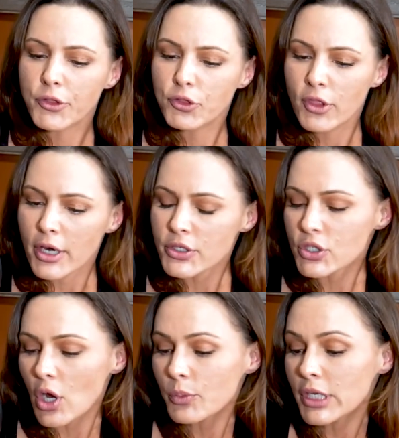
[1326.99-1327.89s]
there's
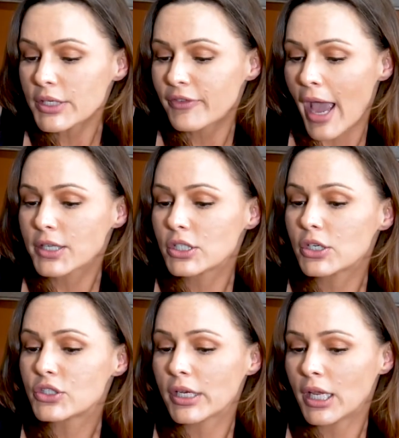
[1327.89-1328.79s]
so many
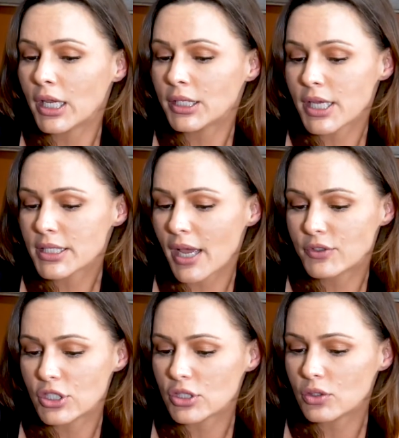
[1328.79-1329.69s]
factors and it does have
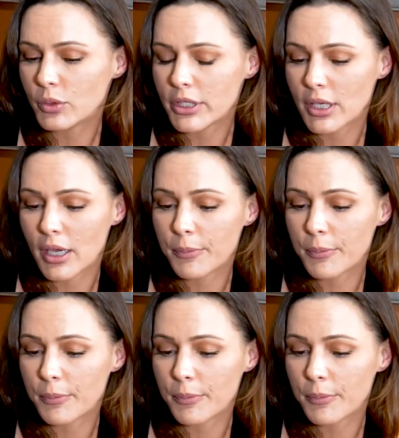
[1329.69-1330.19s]
to do with,